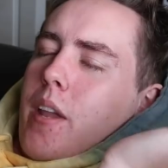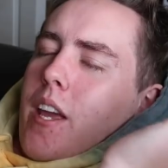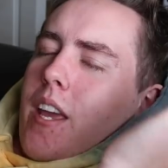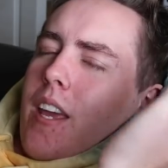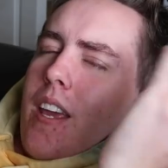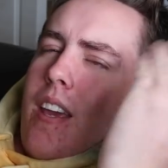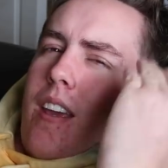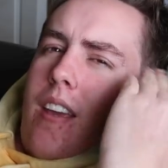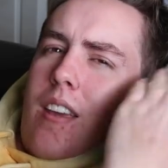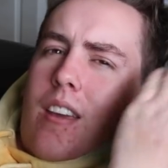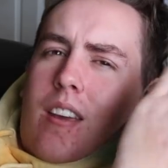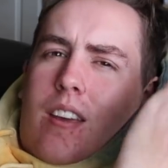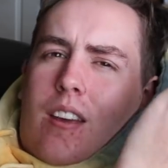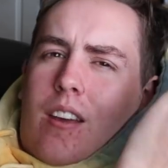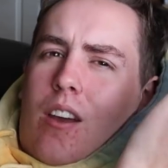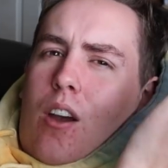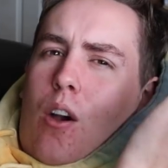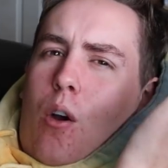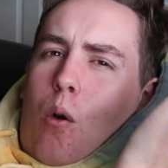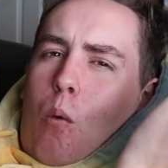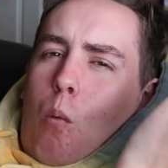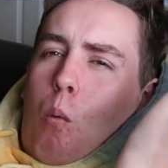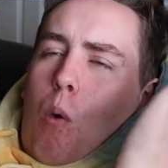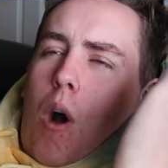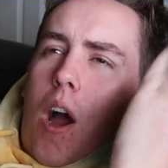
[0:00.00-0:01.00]
like
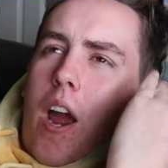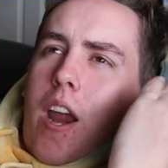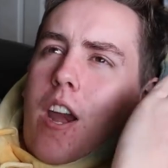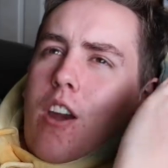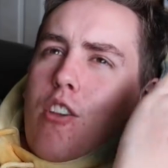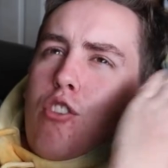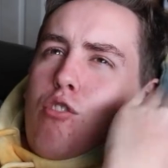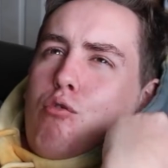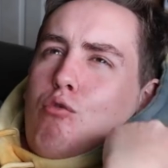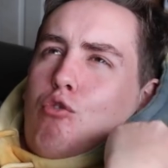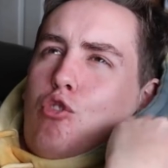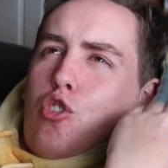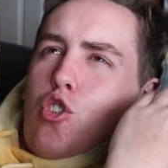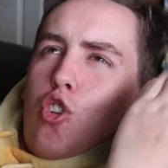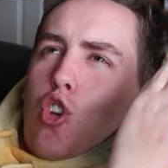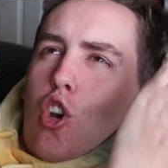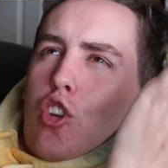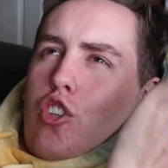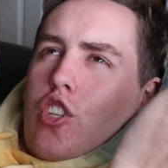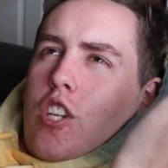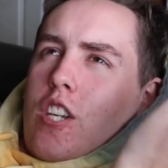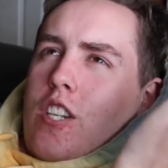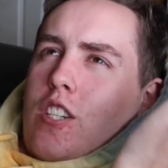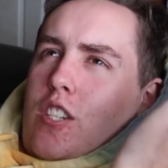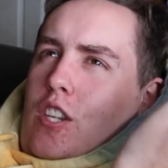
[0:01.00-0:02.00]
why are you
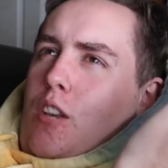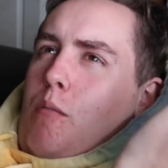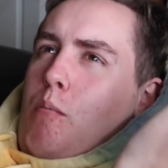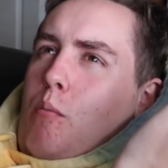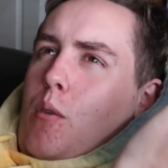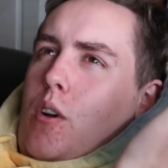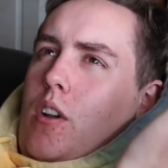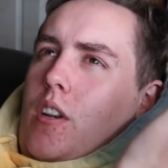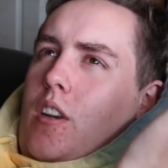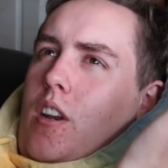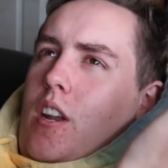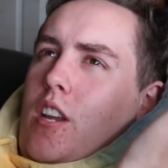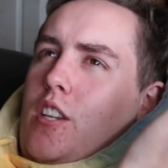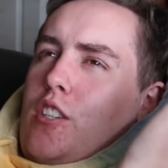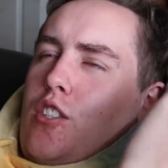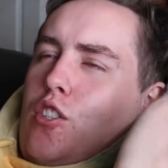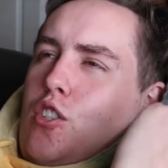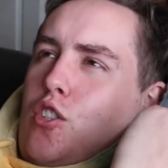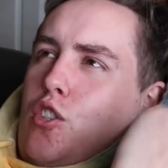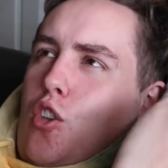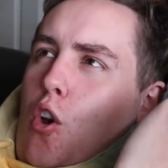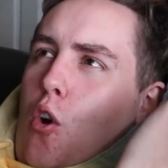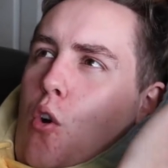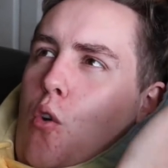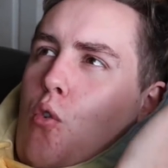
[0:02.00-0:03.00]
judging someone
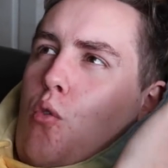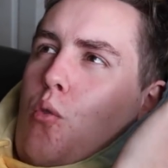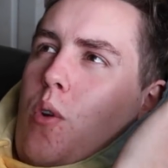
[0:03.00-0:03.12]
so